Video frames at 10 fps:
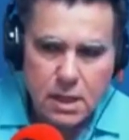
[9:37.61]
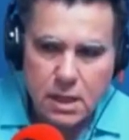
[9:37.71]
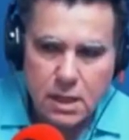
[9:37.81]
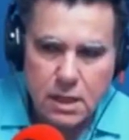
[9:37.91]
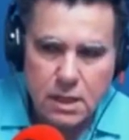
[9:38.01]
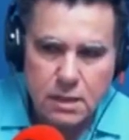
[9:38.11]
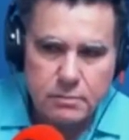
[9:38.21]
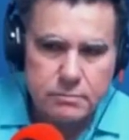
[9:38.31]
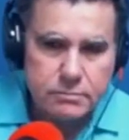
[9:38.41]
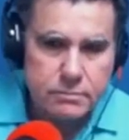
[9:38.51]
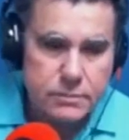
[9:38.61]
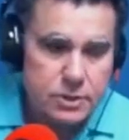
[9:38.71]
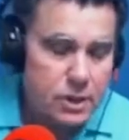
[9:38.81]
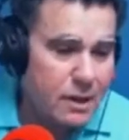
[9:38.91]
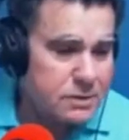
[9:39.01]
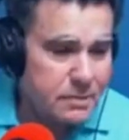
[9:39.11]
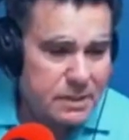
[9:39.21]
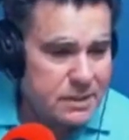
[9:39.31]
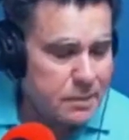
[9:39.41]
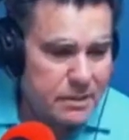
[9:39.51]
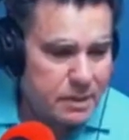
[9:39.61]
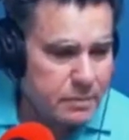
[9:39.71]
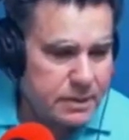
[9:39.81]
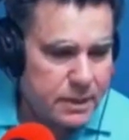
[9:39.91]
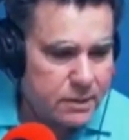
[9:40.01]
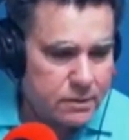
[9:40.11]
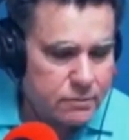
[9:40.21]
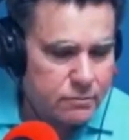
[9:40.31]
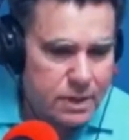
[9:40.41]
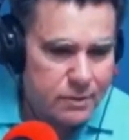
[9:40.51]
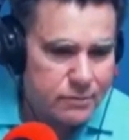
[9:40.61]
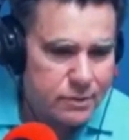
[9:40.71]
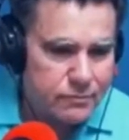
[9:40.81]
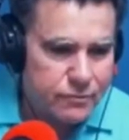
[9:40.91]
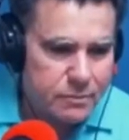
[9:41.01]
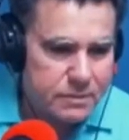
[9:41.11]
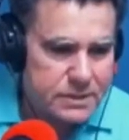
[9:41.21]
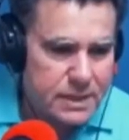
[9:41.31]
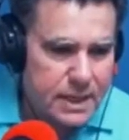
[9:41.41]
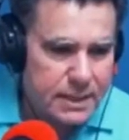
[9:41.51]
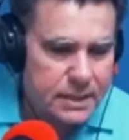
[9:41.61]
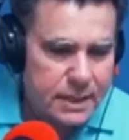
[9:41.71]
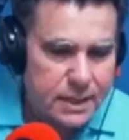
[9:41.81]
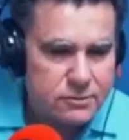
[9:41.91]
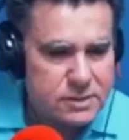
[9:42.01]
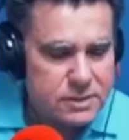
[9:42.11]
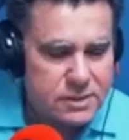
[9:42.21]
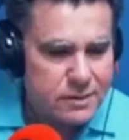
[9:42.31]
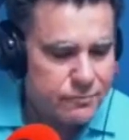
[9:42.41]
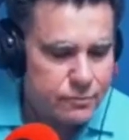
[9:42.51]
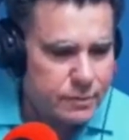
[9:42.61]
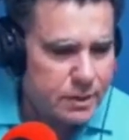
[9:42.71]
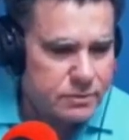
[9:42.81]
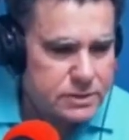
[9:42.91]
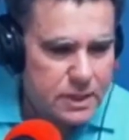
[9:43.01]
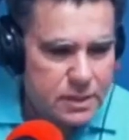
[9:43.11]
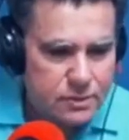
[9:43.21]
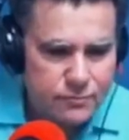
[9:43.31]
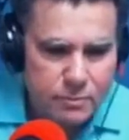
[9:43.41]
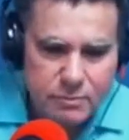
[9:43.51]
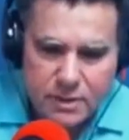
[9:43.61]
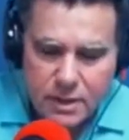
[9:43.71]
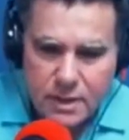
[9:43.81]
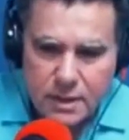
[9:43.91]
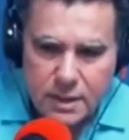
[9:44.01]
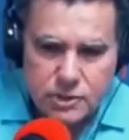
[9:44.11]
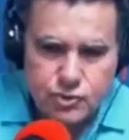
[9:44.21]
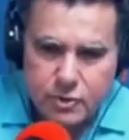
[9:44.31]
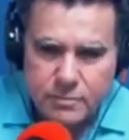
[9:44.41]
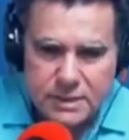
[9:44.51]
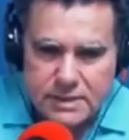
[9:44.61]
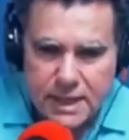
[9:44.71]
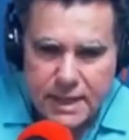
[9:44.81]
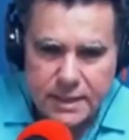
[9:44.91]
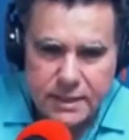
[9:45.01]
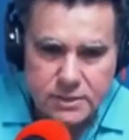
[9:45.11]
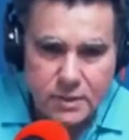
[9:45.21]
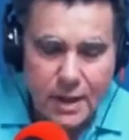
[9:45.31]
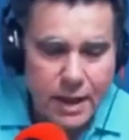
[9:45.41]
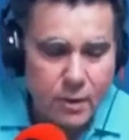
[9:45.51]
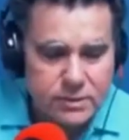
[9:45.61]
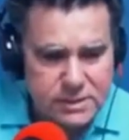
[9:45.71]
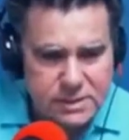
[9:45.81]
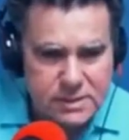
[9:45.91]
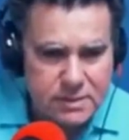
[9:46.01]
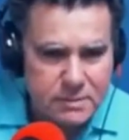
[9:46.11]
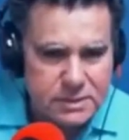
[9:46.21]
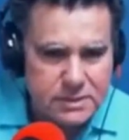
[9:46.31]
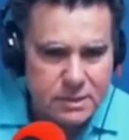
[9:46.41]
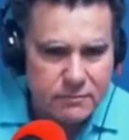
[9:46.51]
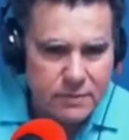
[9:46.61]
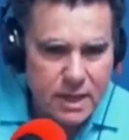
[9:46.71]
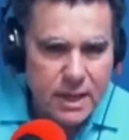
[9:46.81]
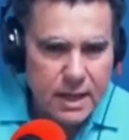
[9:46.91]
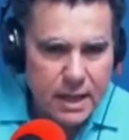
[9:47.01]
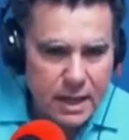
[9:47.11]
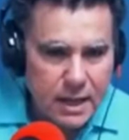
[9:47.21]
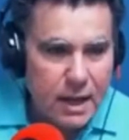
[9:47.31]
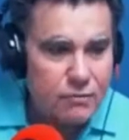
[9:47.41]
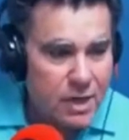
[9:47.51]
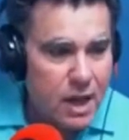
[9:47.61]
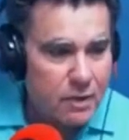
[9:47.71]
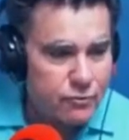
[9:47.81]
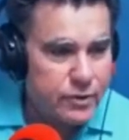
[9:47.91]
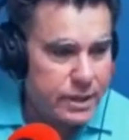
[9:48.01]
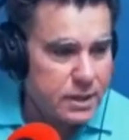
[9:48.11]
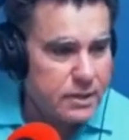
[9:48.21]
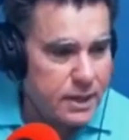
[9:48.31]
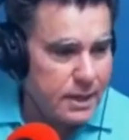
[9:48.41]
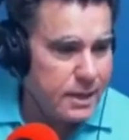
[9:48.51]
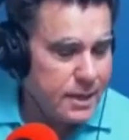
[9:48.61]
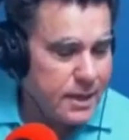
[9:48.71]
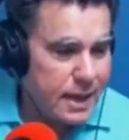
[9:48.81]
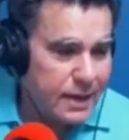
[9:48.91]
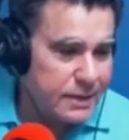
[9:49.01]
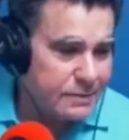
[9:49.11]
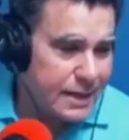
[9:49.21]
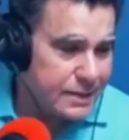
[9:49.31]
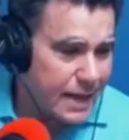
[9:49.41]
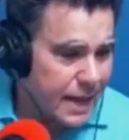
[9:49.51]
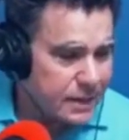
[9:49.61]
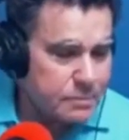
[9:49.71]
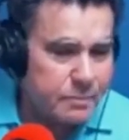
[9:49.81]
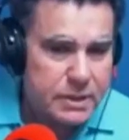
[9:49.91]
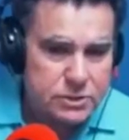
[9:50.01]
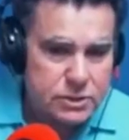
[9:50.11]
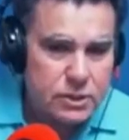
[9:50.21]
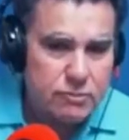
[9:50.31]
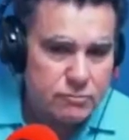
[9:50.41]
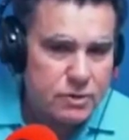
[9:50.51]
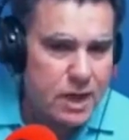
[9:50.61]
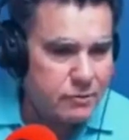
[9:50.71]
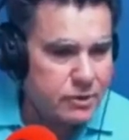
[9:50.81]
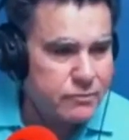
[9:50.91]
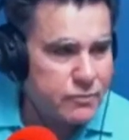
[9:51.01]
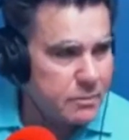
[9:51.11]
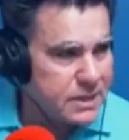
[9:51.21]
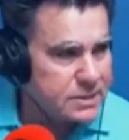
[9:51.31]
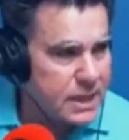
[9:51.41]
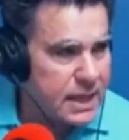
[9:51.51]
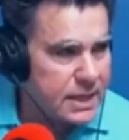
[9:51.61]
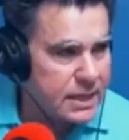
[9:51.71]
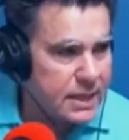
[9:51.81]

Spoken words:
To me, they're people that are recovering from anxiety. I used to suffer when I was younger from extreme anxiety. So I always consider myself a recovering, not an addict, but, recovering from anxiety.